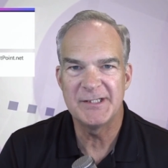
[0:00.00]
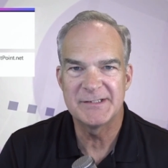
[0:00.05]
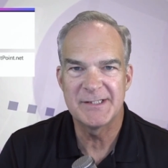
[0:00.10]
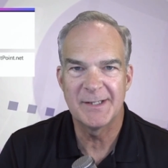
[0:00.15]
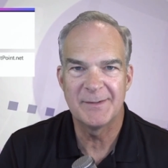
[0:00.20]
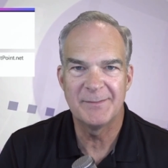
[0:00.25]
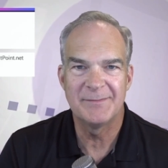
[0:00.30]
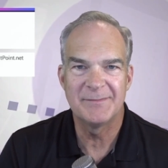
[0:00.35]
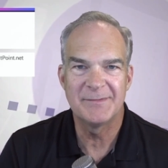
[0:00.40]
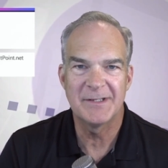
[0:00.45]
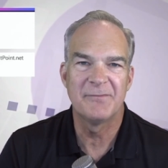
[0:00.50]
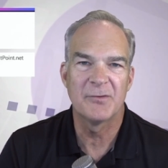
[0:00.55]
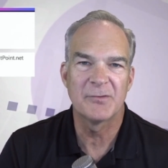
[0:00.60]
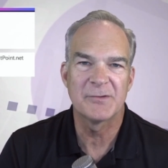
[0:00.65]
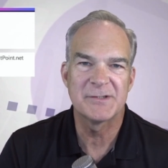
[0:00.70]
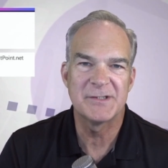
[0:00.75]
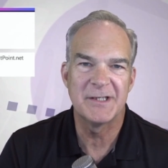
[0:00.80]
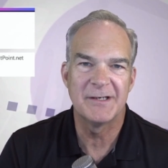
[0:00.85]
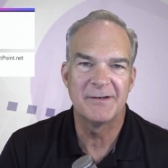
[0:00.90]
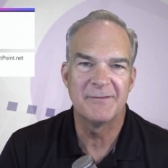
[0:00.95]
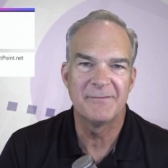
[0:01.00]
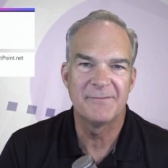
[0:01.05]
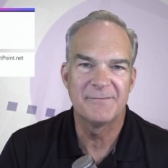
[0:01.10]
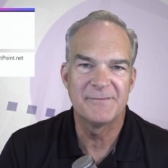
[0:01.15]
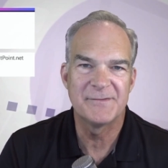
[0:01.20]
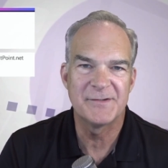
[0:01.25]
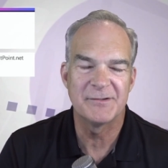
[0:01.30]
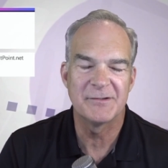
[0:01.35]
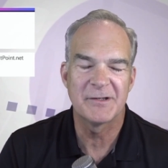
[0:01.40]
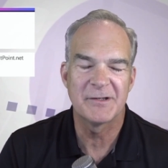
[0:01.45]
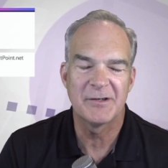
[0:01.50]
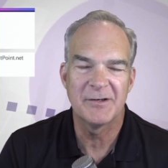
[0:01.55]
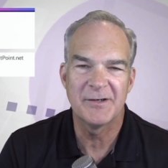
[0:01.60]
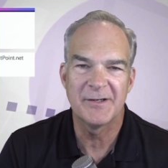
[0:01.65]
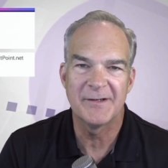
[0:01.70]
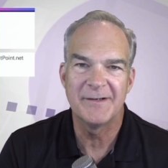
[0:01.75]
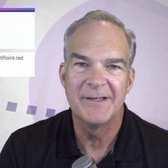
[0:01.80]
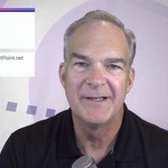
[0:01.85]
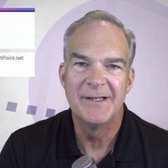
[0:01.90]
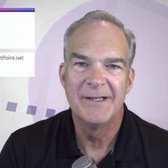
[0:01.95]
Some folks here have certainly heard
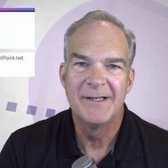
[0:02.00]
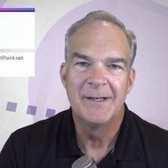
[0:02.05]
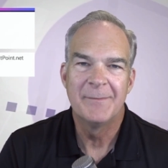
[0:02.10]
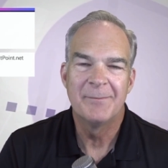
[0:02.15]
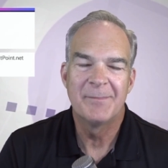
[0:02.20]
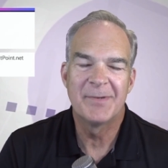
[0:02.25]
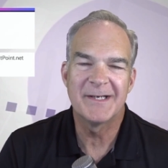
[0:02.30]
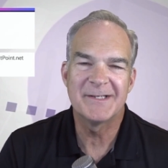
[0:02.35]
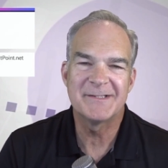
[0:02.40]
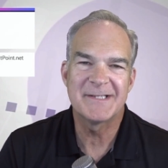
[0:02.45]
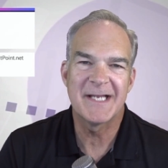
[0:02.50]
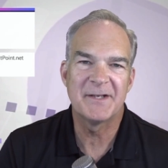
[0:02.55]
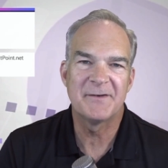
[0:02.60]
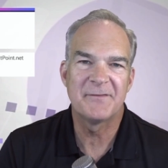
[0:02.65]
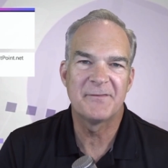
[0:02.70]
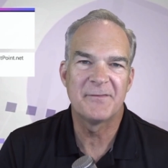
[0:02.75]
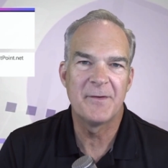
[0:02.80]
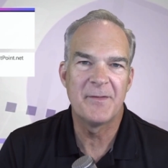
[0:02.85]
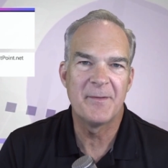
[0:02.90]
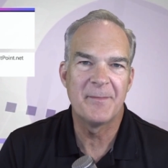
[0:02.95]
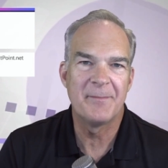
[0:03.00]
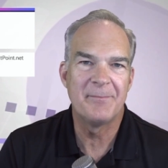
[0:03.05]
it, but it stands for the